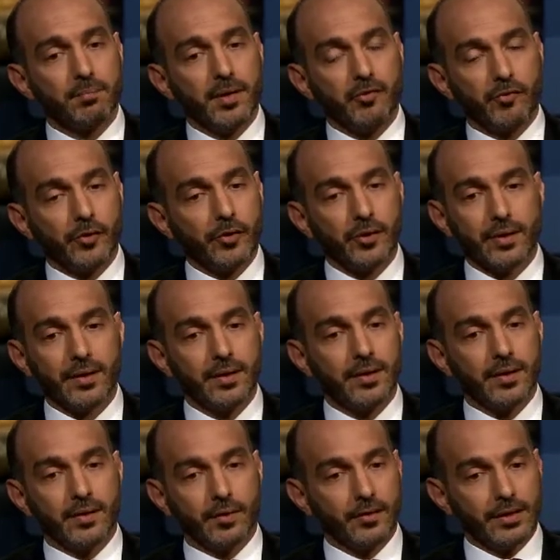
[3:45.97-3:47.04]
before
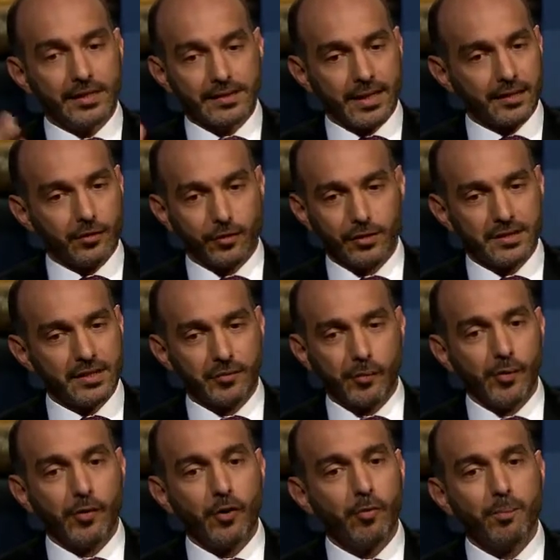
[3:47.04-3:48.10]
all these technologies,
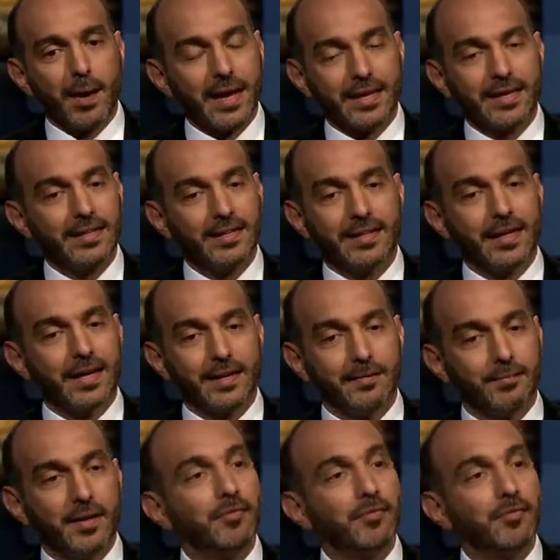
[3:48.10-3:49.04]
we go back in time,